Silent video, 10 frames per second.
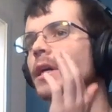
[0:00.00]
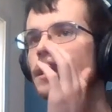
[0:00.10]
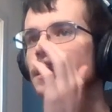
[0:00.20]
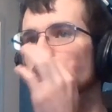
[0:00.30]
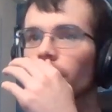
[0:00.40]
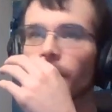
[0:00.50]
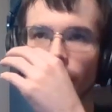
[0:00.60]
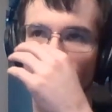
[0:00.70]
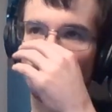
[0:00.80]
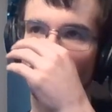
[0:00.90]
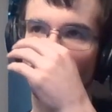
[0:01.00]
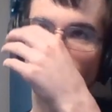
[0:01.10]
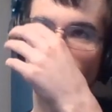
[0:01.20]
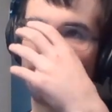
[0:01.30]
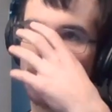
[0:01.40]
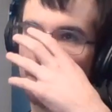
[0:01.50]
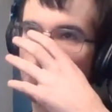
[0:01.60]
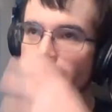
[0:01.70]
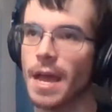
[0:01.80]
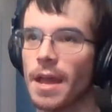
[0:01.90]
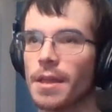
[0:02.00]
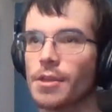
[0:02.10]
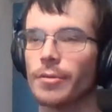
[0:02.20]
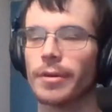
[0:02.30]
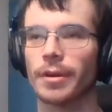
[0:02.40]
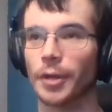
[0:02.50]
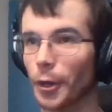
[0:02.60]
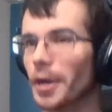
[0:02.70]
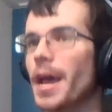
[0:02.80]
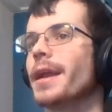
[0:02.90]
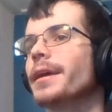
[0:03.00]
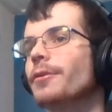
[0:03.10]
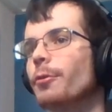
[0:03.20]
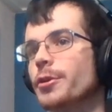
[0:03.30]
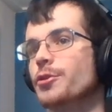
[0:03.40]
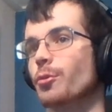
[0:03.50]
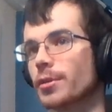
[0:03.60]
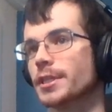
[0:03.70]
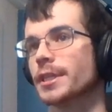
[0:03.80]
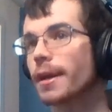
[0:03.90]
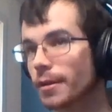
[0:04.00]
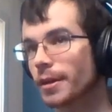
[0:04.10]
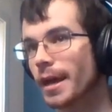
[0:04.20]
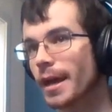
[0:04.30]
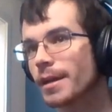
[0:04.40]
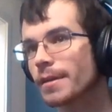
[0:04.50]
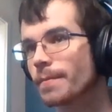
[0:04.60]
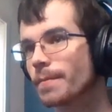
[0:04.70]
So canoeing was one of those things that you were good at it, or you weren't good at it.